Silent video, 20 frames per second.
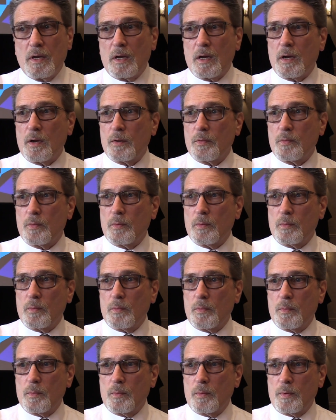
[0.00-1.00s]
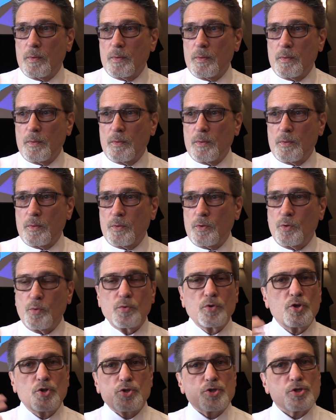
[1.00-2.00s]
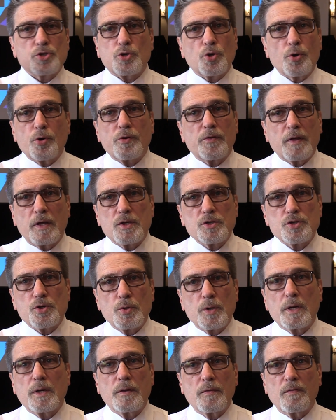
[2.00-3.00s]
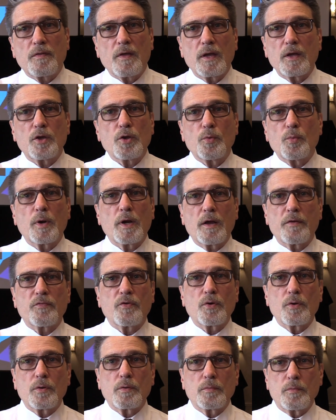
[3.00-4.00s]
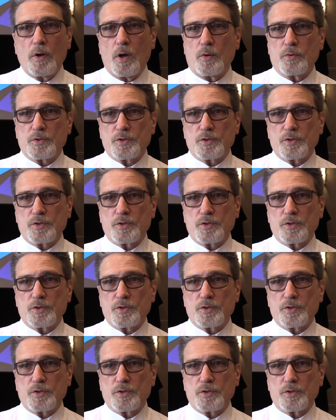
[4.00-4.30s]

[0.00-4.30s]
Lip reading: You just learn things you didn't think you would ever know.